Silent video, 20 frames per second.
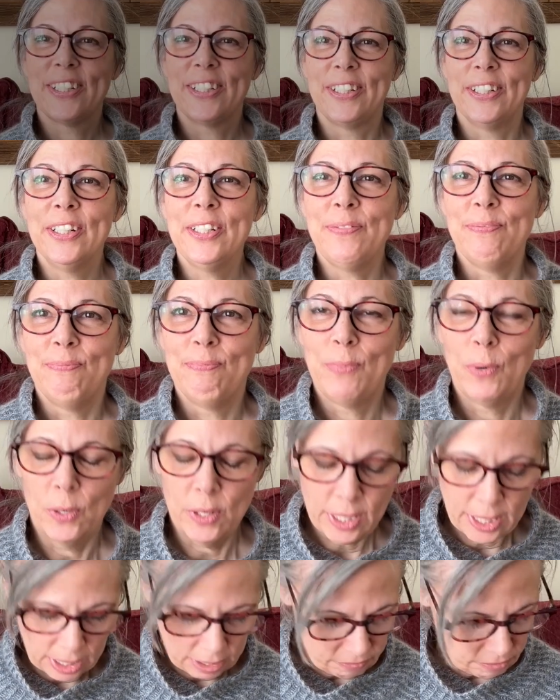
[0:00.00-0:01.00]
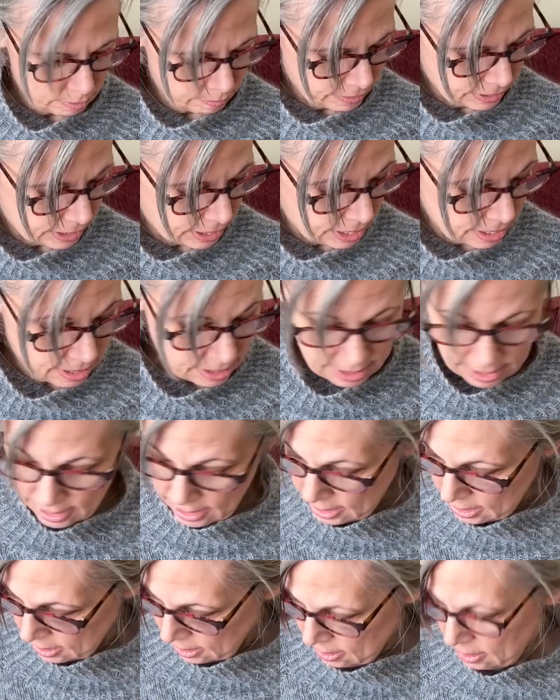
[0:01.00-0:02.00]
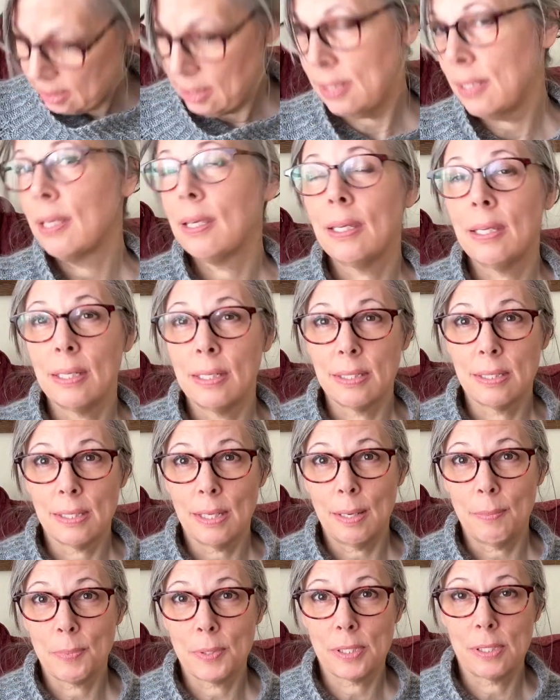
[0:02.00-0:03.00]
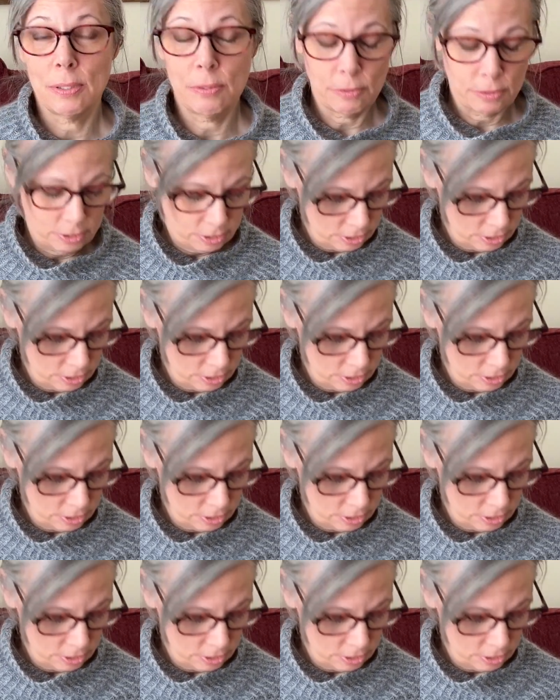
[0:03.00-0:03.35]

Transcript: Good morning, everybody. This is episode